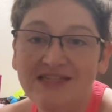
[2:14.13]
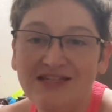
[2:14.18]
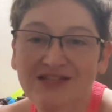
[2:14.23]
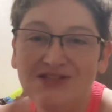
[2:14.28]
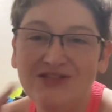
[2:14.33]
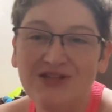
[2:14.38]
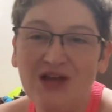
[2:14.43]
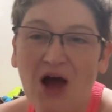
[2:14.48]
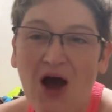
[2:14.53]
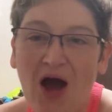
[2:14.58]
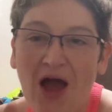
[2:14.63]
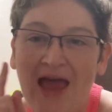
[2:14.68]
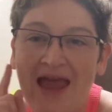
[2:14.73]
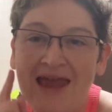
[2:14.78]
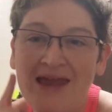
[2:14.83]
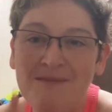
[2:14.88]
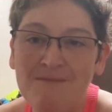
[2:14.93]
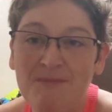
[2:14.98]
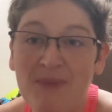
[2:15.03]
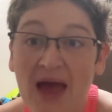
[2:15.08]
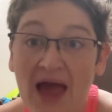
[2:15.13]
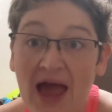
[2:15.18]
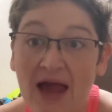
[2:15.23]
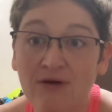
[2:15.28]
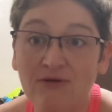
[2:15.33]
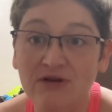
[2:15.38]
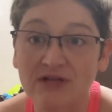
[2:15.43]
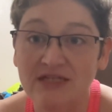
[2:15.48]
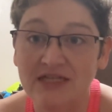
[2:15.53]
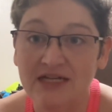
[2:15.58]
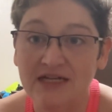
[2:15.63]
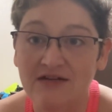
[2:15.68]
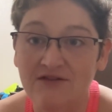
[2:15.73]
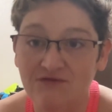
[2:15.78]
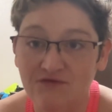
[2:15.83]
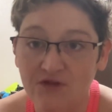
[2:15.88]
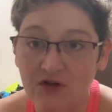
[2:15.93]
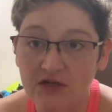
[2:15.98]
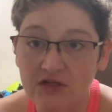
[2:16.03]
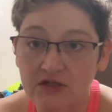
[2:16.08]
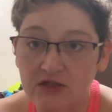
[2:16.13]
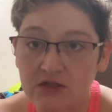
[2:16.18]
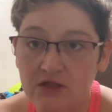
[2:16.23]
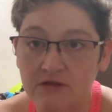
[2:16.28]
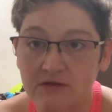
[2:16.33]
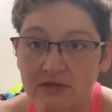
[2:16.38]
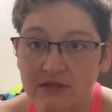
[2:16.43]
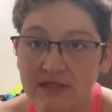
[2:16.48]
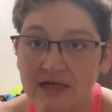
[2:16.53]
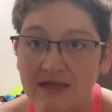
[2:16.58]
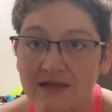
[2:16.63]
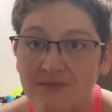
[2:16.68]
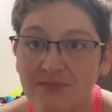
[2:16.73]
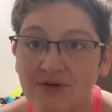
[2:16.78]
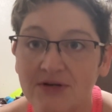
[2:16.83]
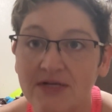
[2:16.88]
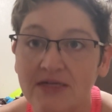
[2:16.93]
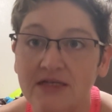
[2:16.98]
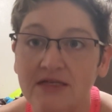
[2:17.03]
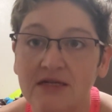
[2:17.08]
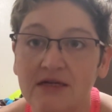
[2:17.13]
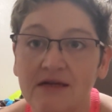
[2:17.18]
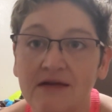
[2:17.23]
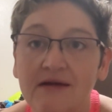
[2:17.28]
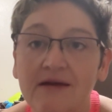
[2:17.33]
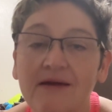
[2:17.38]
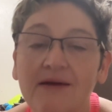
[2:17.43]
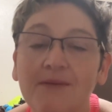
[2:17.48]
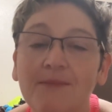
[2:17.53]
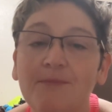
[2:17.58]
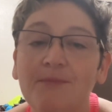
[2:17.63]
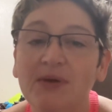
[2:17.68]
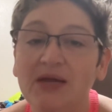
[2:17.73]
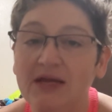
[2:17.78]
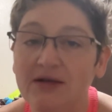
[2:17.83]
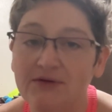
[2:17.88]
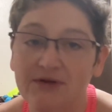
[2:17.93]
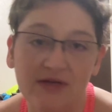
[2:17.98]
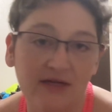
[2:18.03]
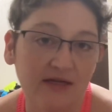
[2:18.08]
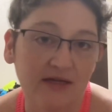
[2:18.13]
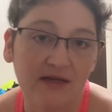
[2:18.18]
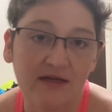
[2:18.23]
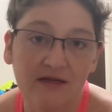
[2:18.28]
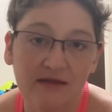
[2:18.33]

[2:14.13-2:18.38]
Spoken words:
It's imperative you celebrate, period,